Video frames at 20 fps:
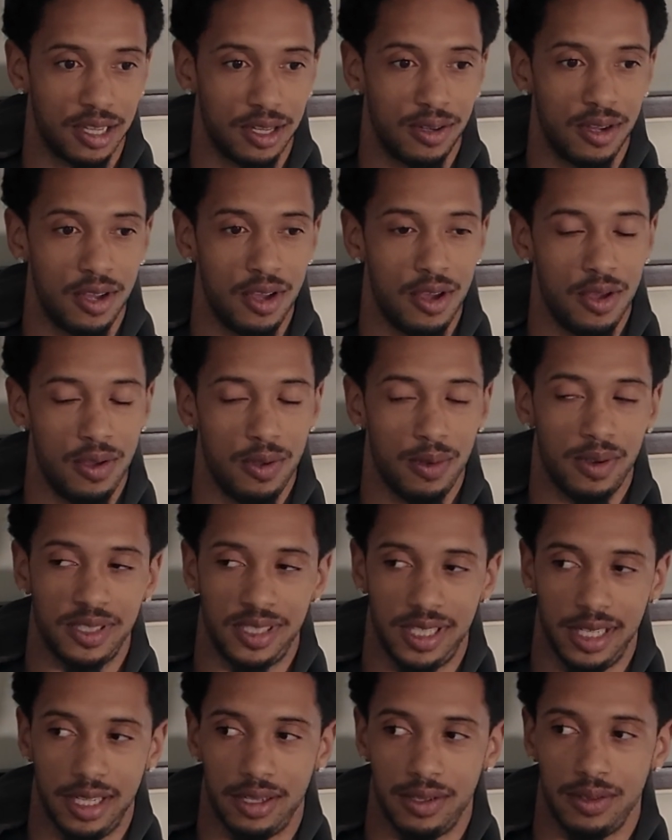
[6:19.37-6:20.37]
You can
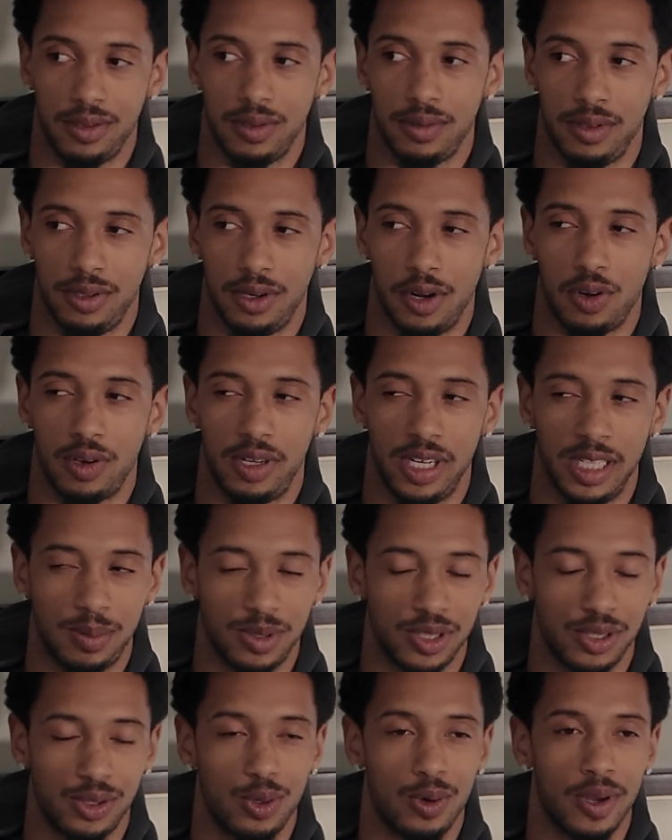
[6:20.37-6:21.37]
see, you know,
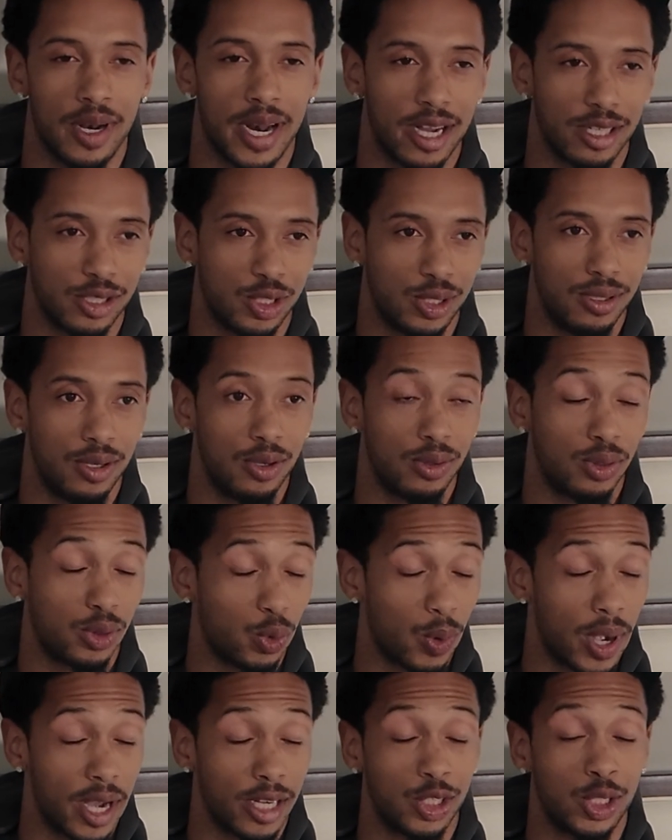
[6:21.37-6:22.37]
glimpses
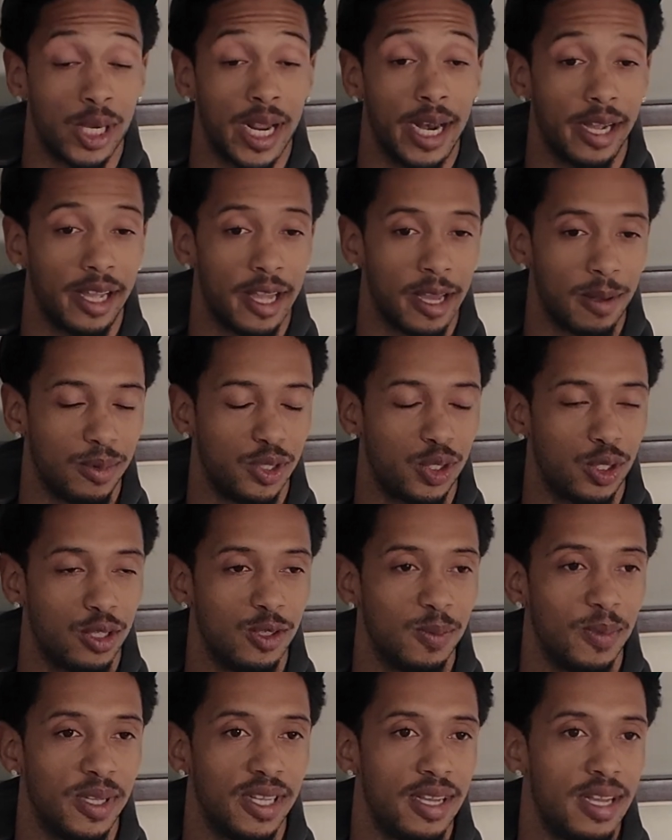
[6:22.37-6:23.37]
throughout training camp,
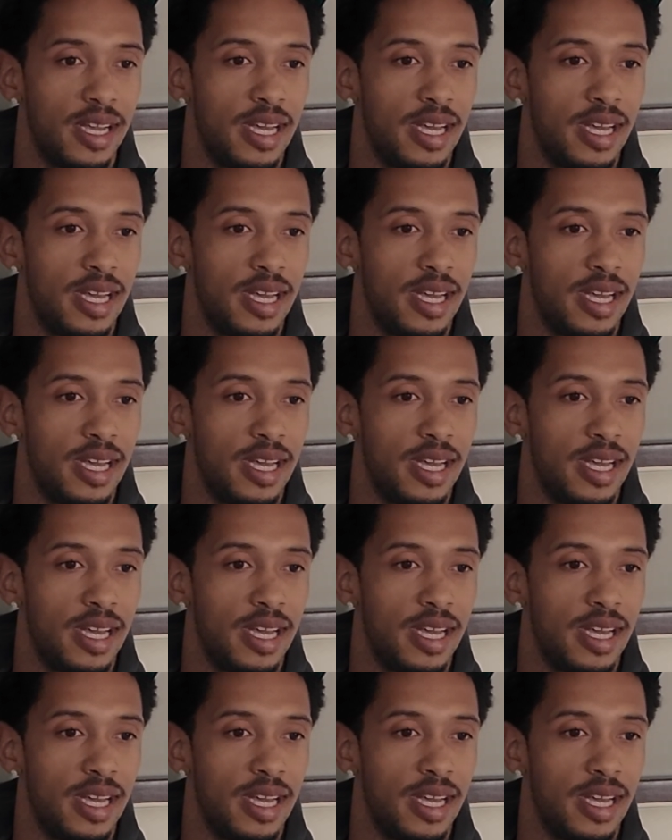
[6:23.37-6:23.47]
excuse me.